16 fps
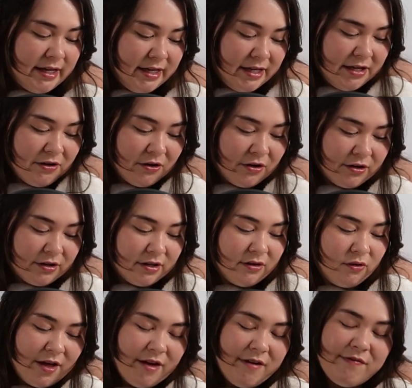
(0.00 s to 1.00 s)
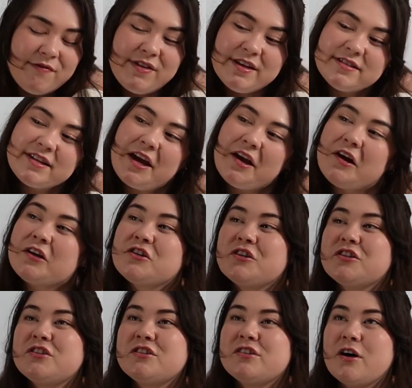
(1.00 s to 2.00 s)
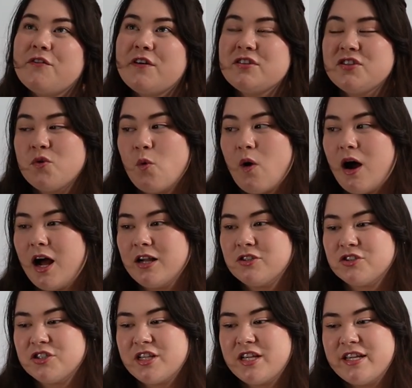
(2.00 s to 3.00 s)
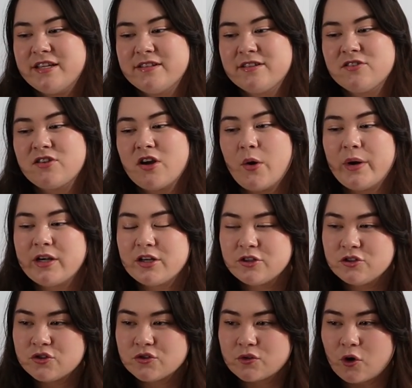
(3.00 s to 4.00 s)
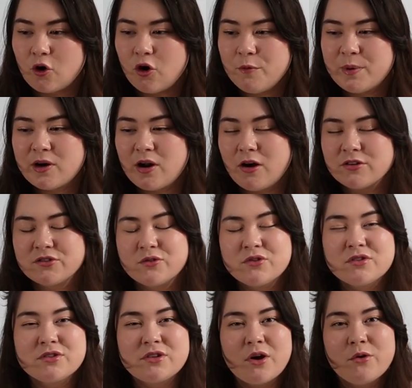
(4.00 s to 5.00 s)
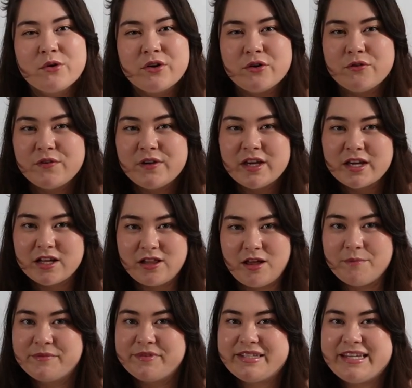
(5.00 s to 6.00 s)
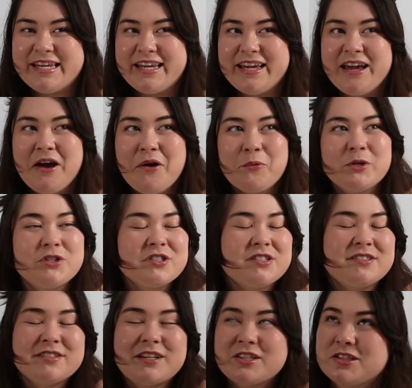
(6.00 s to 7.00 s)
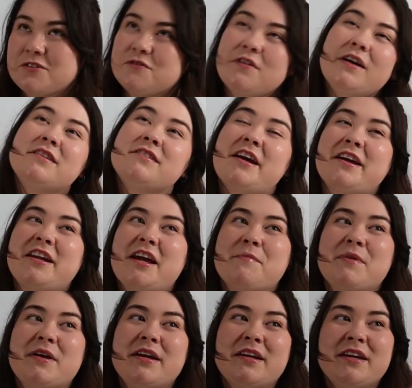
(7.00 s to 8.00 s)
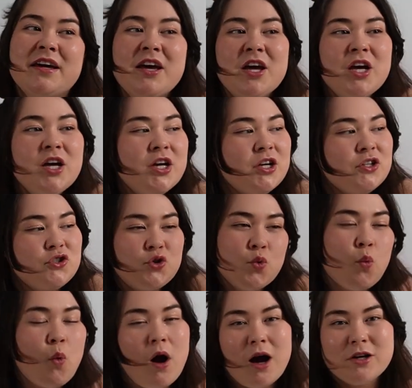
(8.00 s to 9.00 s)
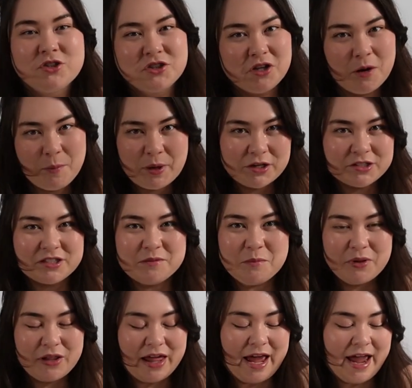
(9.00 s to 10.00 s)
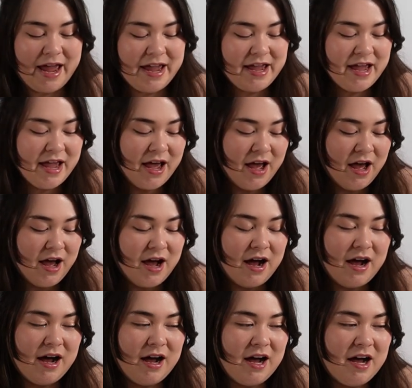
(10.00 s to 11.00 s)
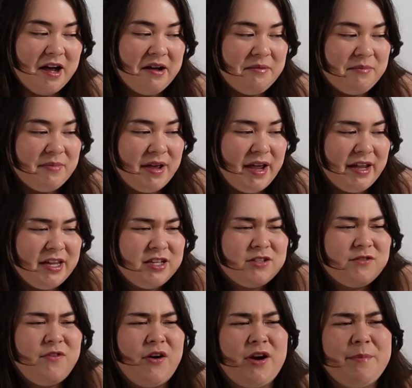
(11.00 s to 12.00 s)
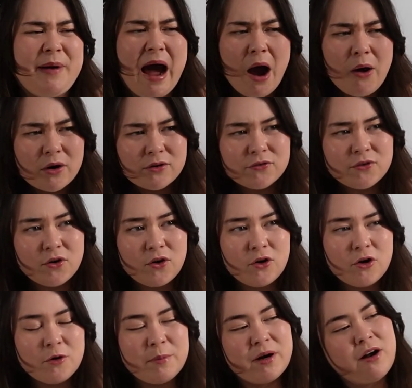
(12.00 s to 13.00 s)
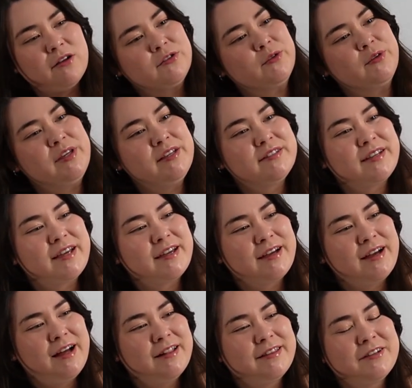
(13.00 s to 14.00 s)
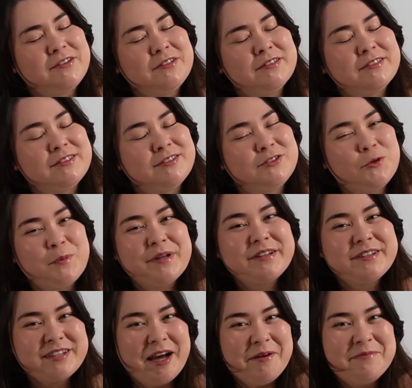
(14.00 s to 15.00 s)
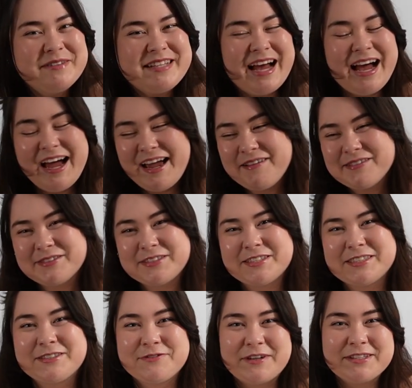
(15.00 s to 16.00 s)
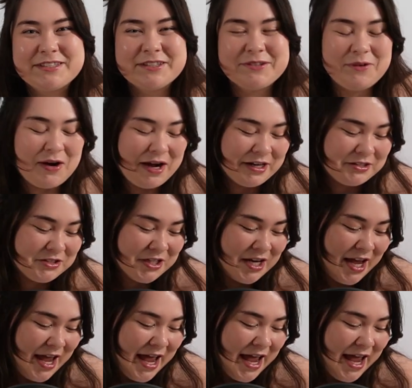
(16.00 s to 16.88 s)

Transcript: Eon. This character is so fun to watch. He's so in control, but also so goofy and clumsy, which is such a fun dynamic to watch a person play. Um, he's very powerful, but also he's like a little stupid sometimes, which is fun to watch.